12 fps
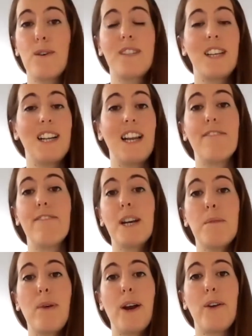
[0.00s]
if you're delivering
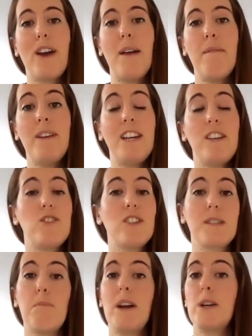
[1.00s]
a program, it
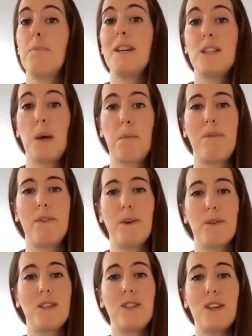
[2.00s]
just might not be top of your
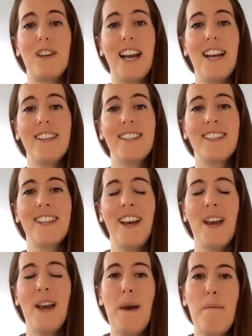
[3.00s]
to-do list.
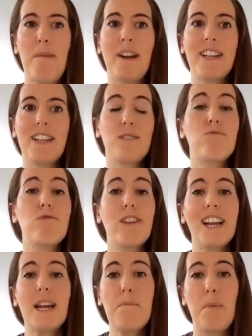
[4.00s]
but it's a
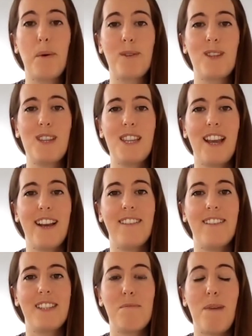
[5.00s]
really important
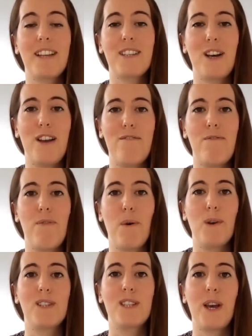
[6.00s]
thing to make time
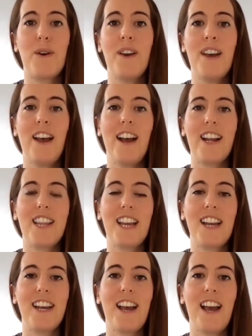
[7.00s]
for. So I
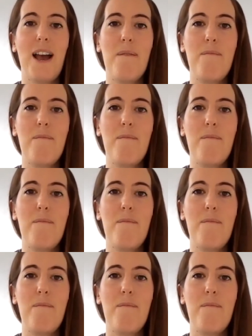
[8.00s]
think